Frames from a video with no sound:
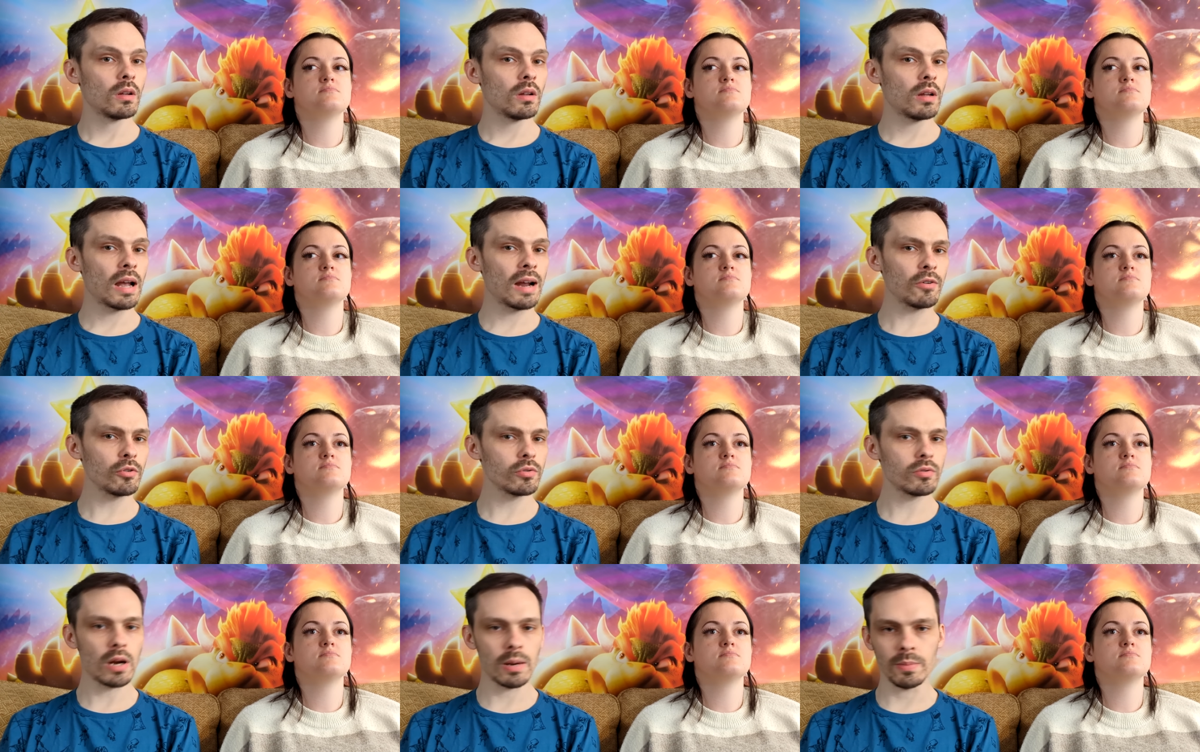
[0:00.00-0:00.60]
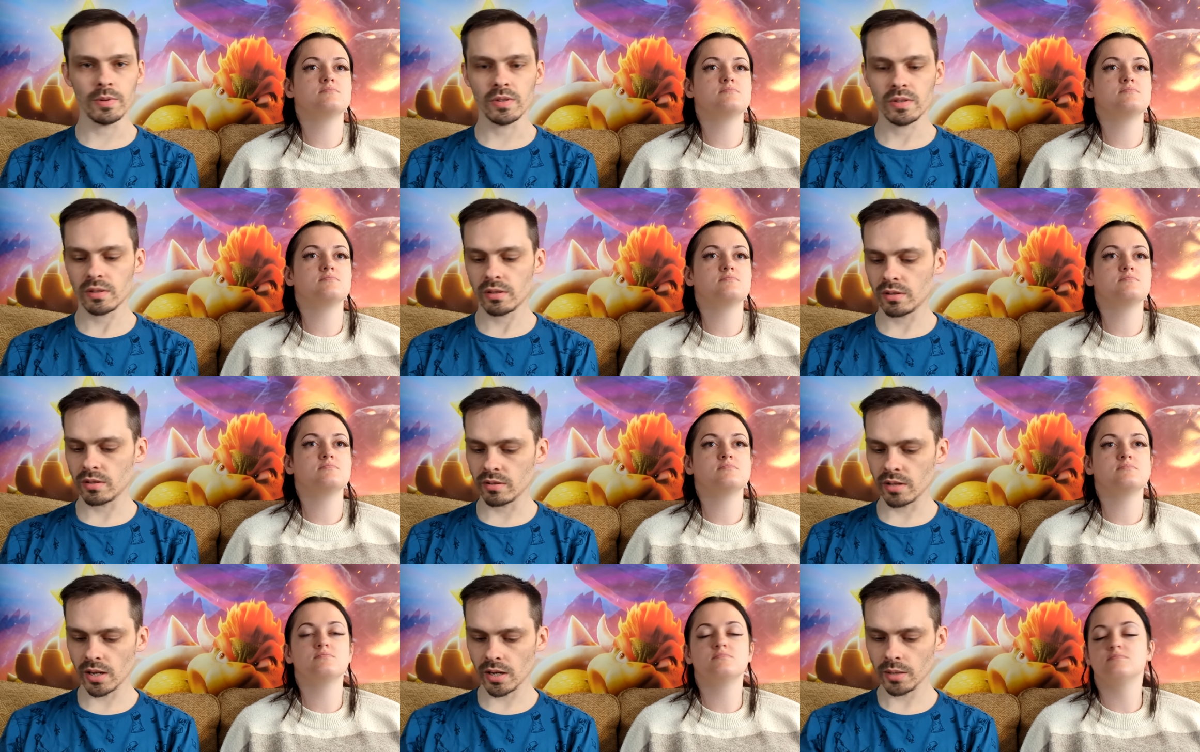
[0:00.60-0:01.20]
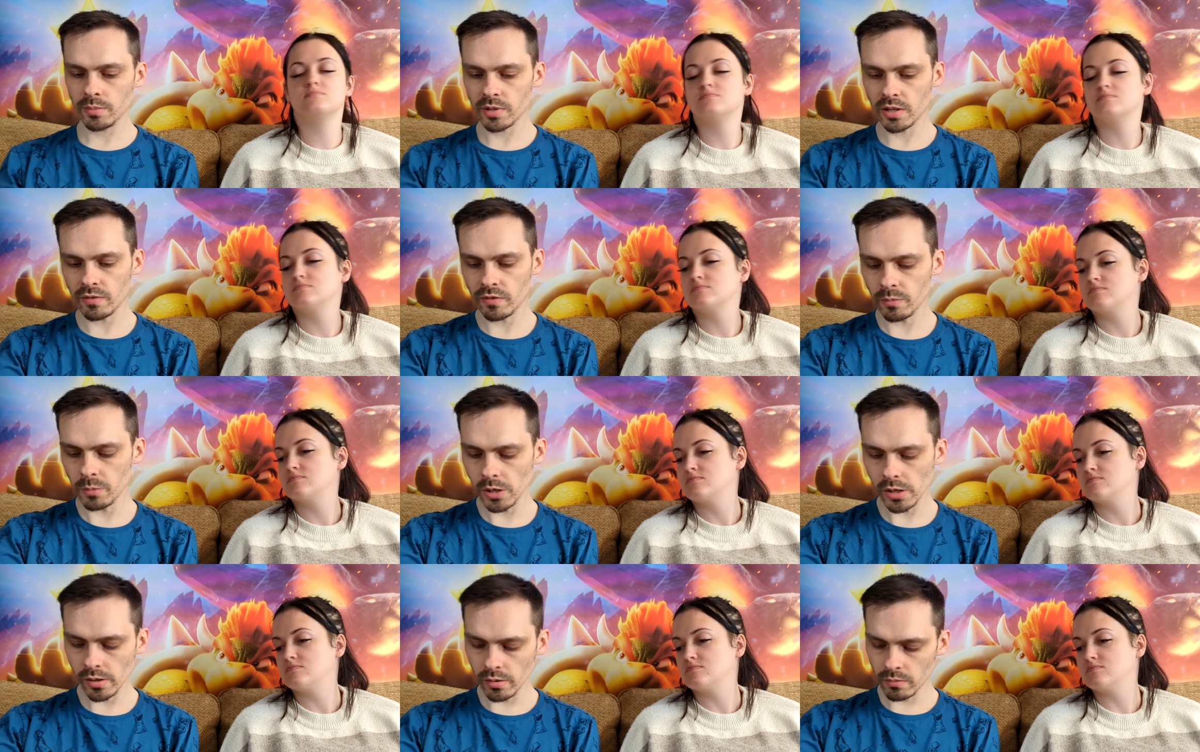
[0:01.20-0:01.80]
Speaker 1: Harold Ramis, does that name
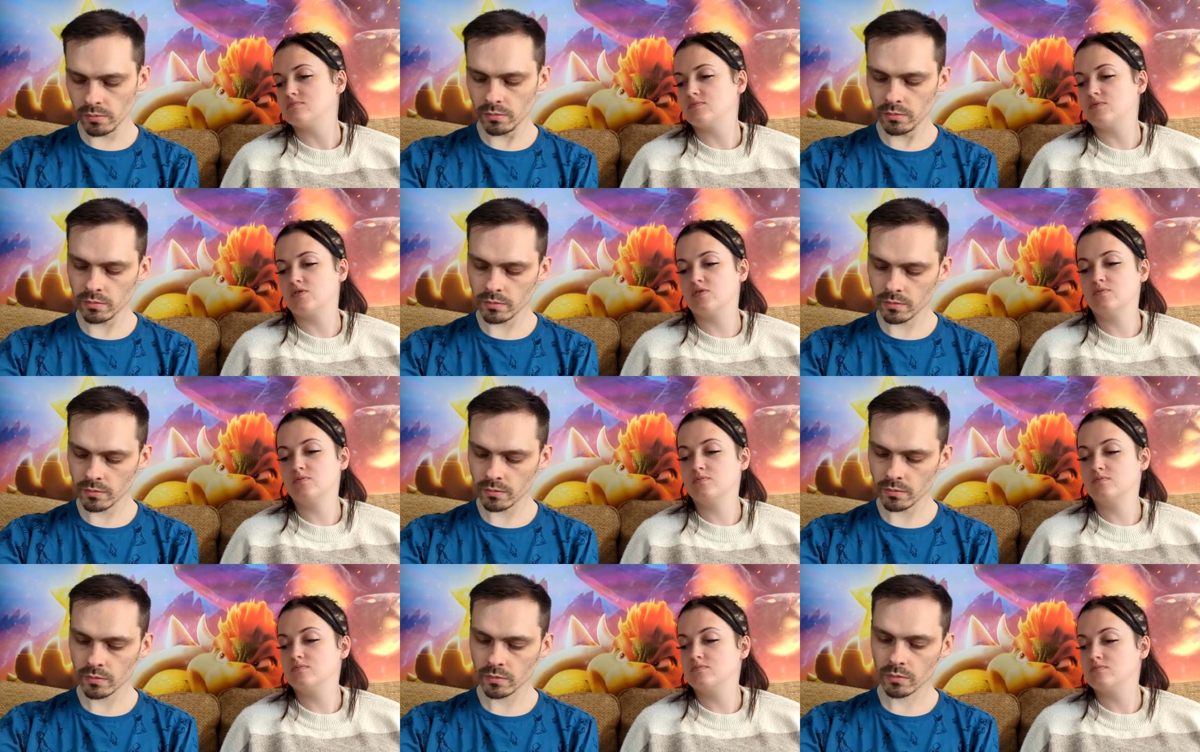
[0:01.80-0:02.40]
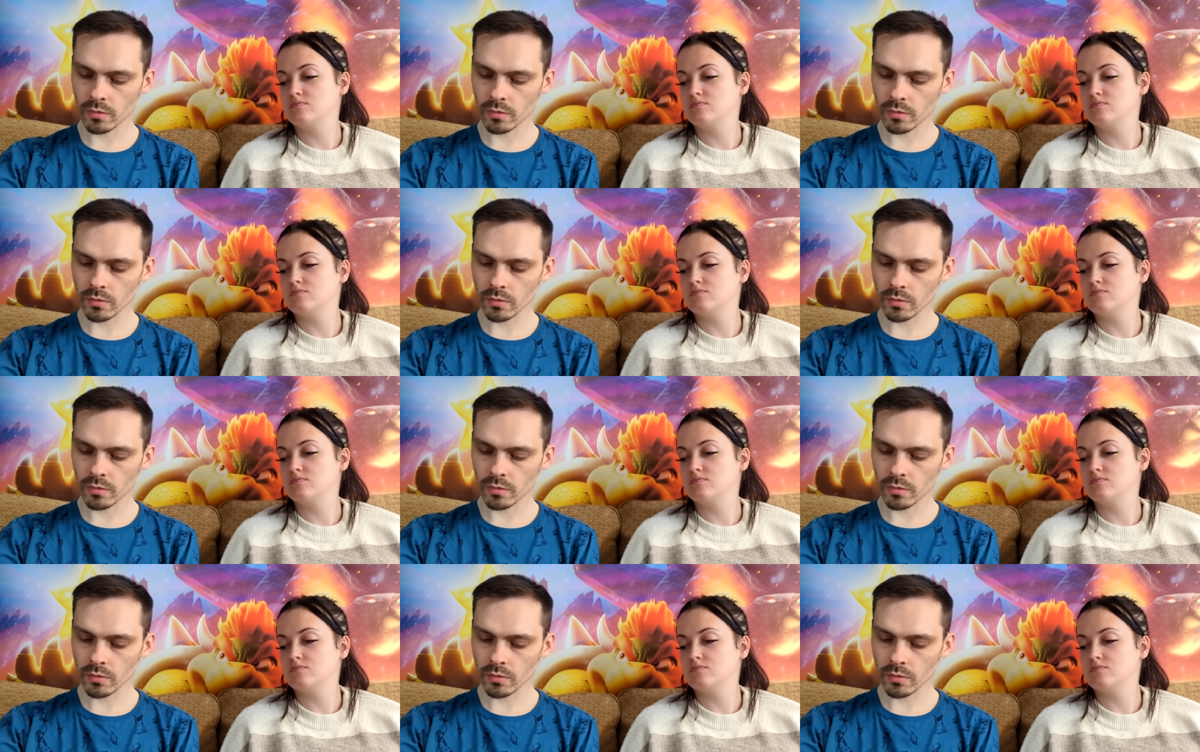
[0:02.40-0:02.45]
sound familiar? No.